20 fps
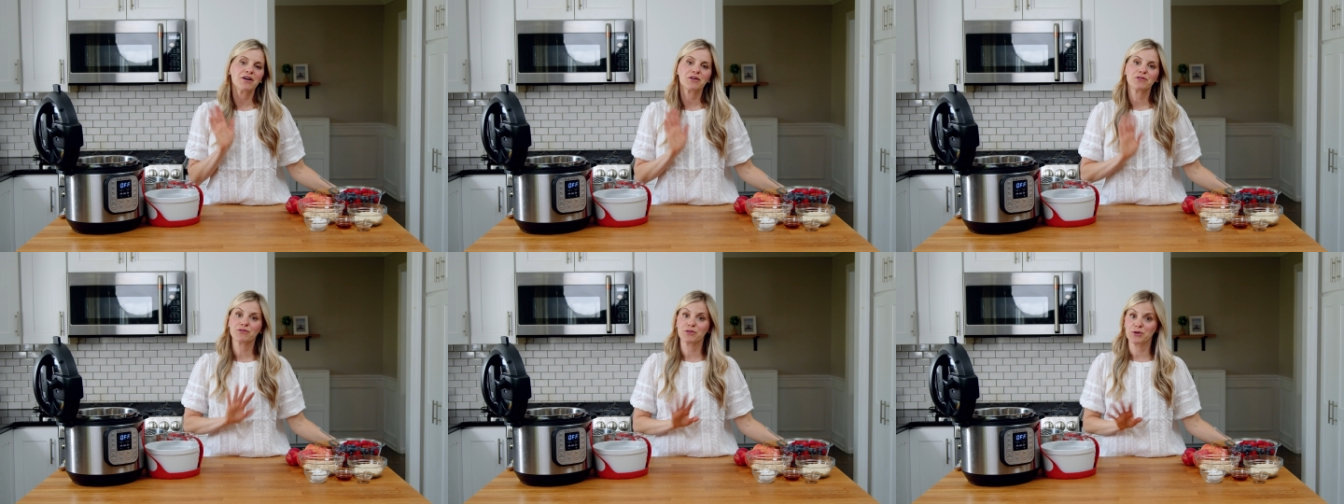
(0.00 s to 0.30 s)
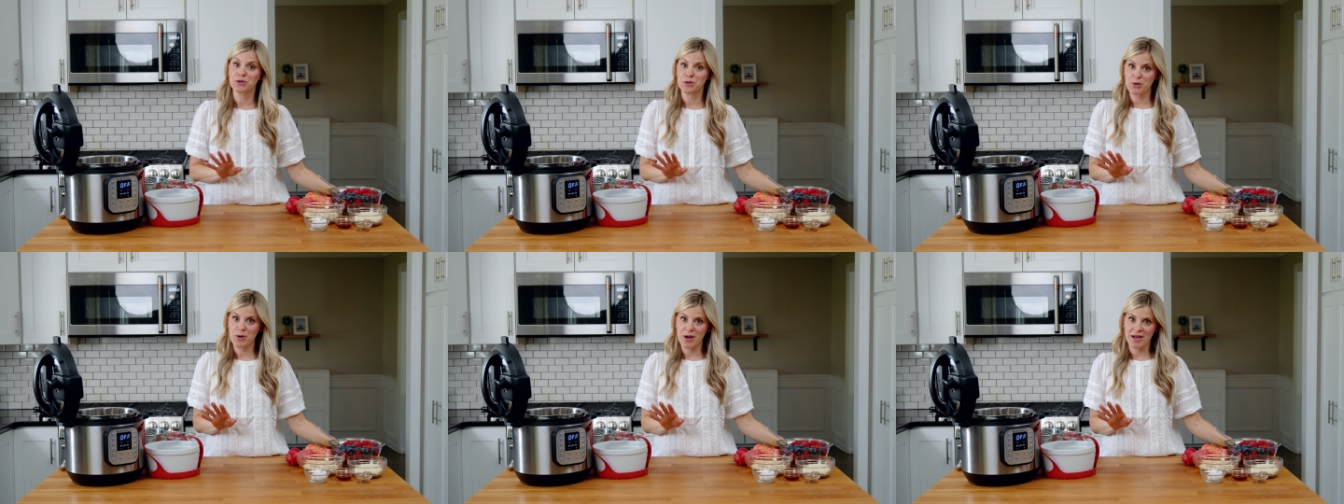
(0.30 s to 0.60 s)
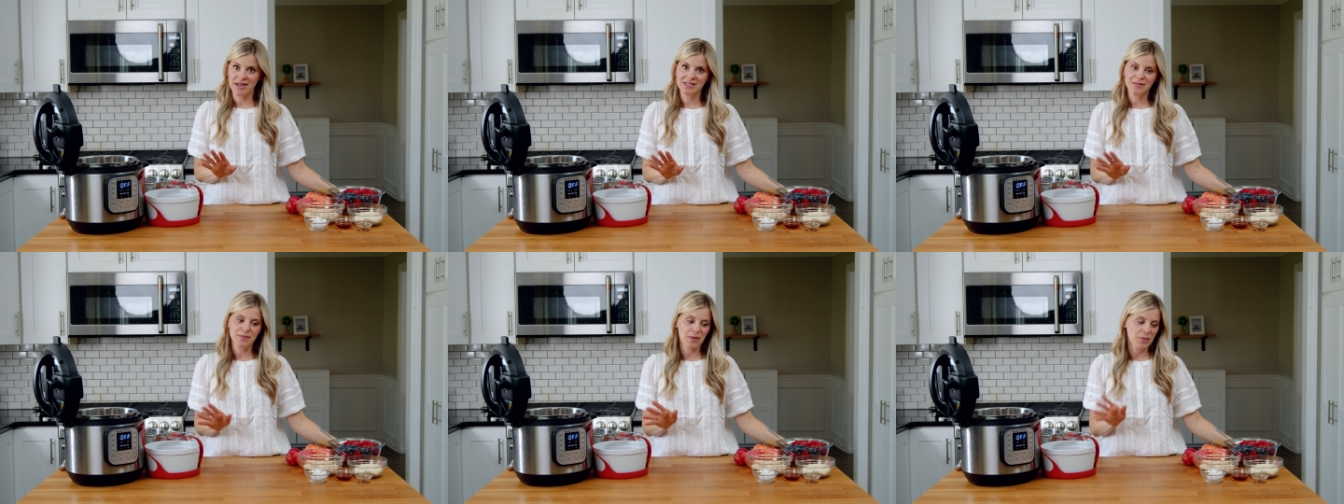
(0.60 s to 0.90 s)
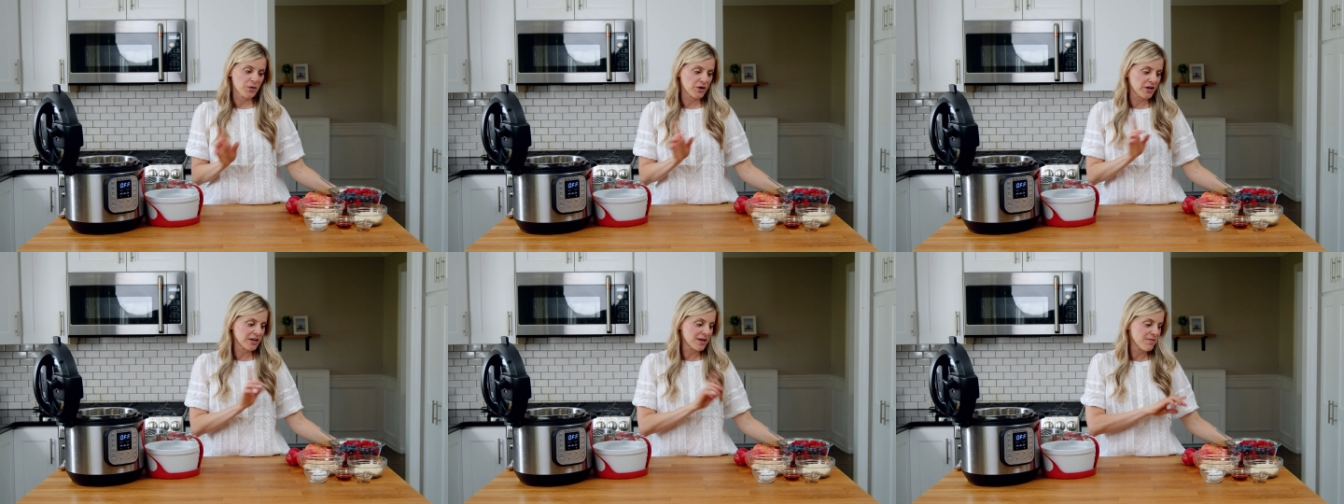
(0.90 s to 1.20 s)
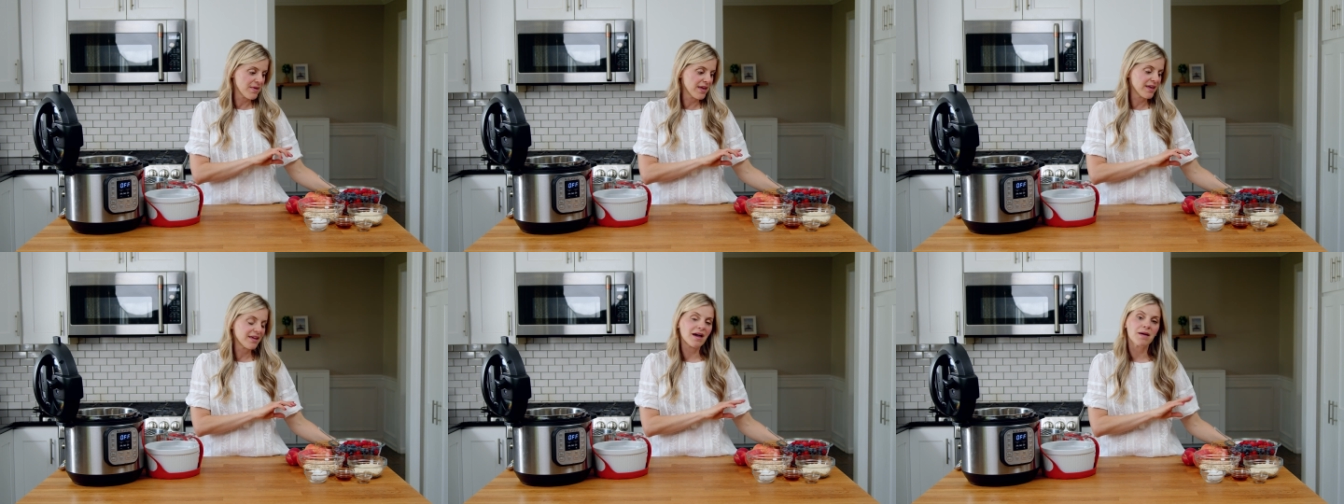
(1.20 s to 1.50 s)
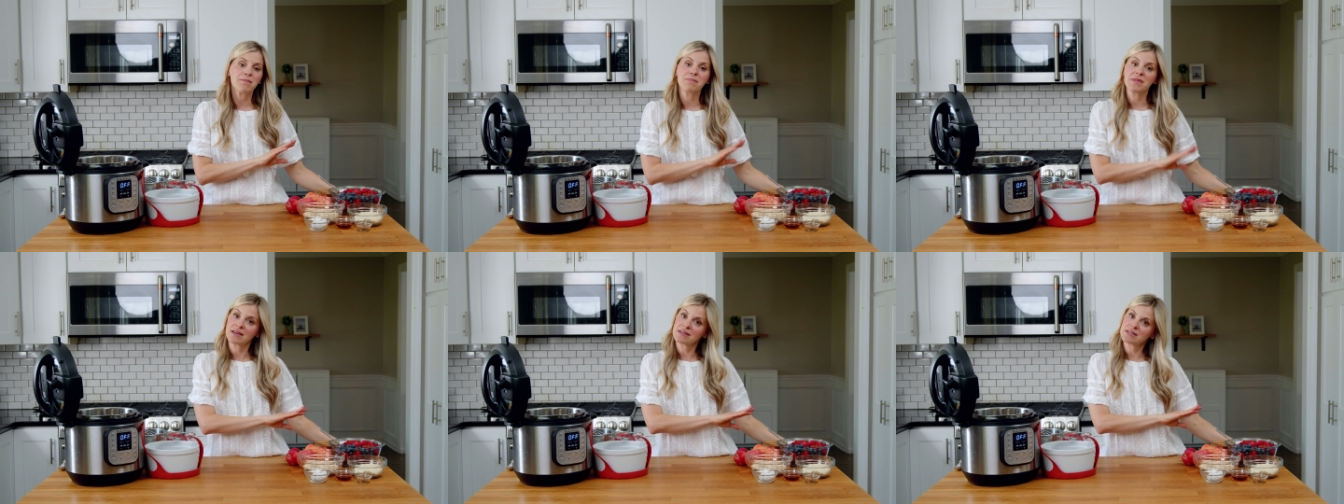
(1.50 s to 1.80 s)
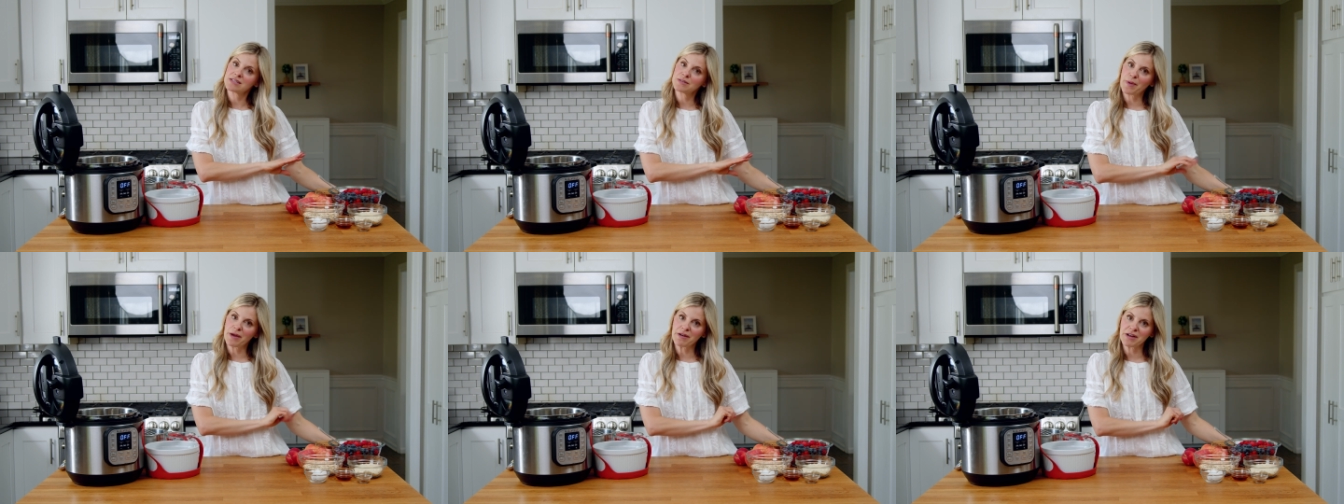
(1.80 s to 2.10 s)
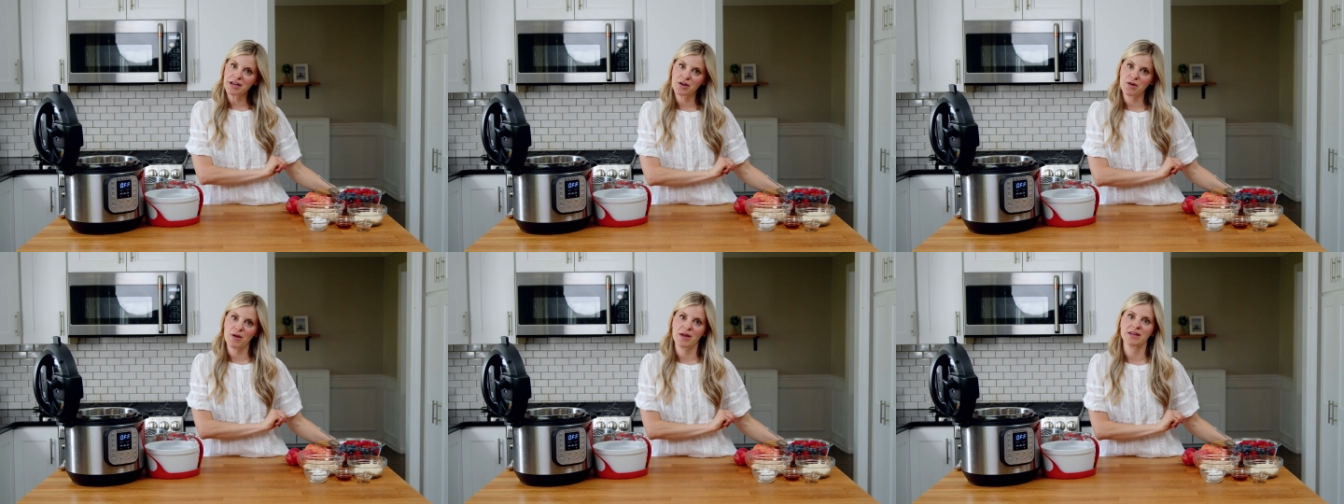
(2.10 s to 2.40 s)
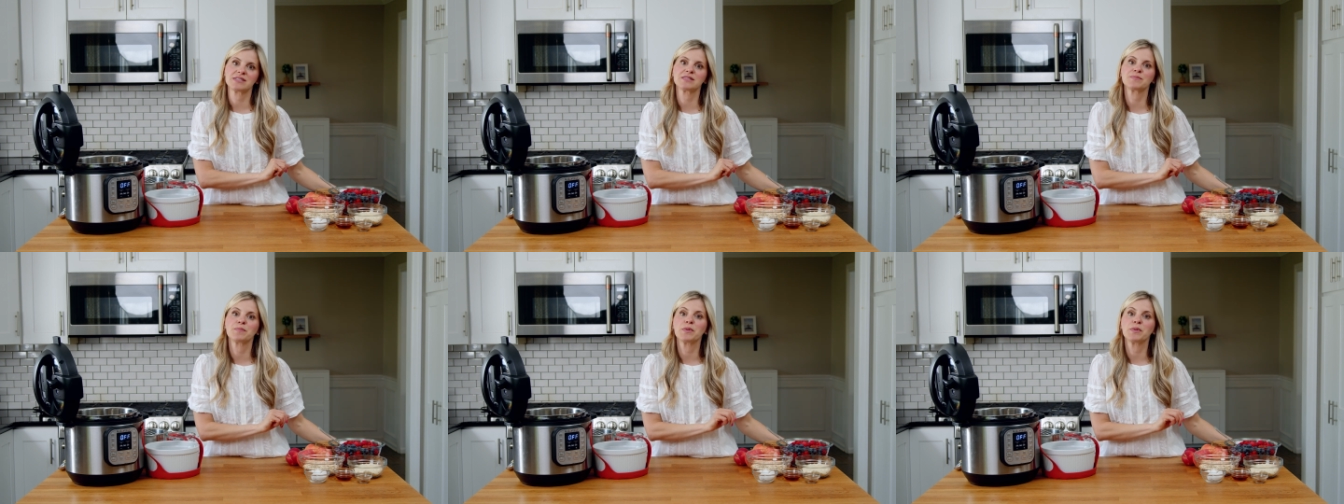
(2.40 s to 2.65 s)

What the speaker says: fruit crisp, and we're gonna make a mixed berry crisp,